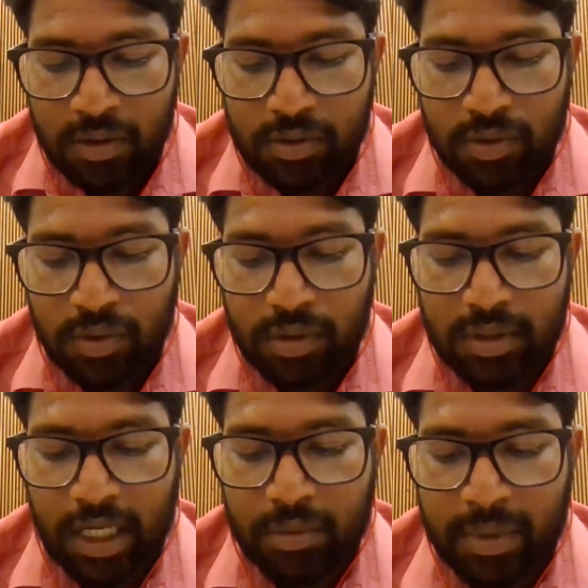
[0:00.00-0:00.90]
So
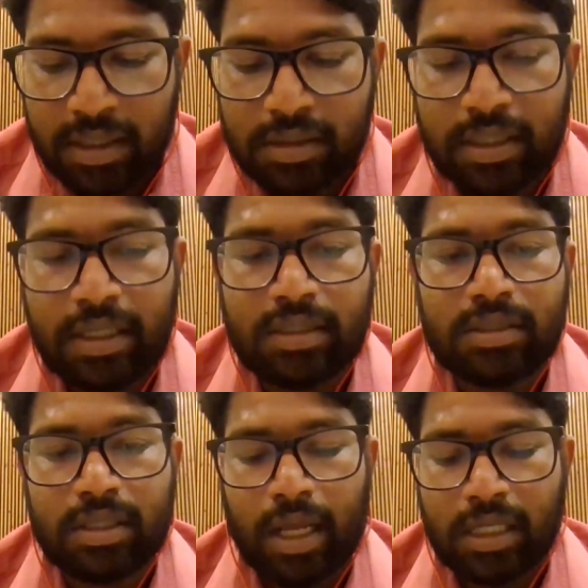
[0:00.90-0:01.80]
that means he is
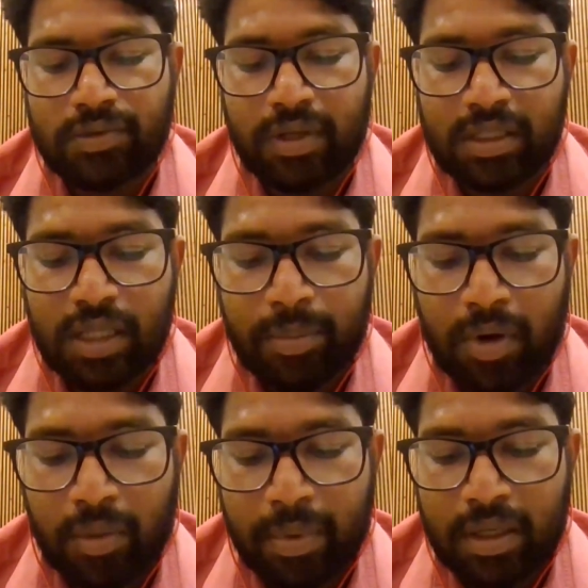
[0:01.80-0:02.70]
transferring the
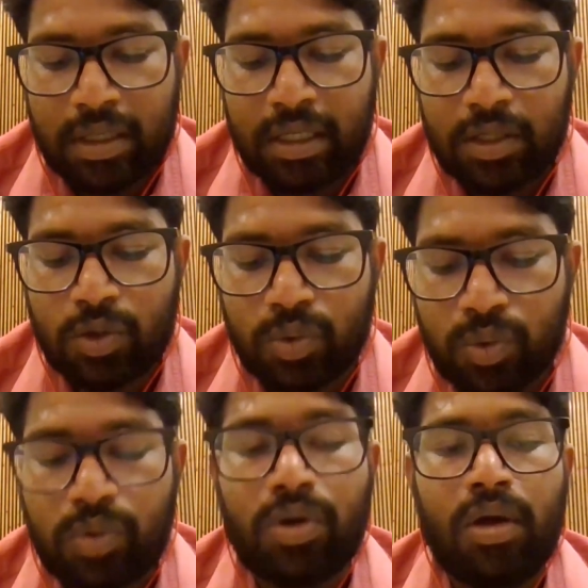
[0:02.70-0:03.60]
property
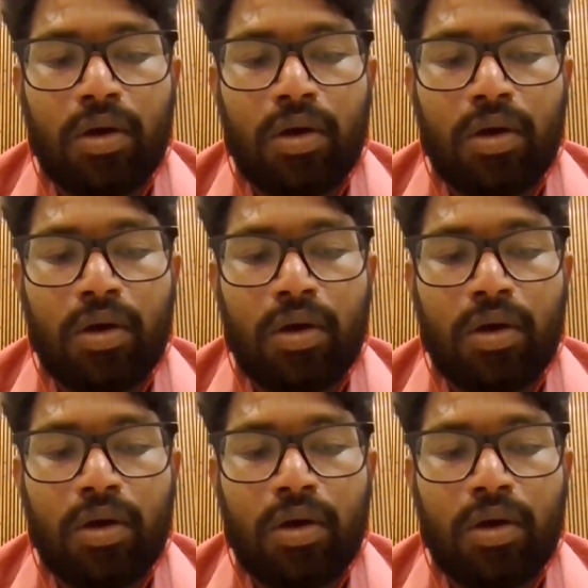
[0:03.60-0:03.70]
to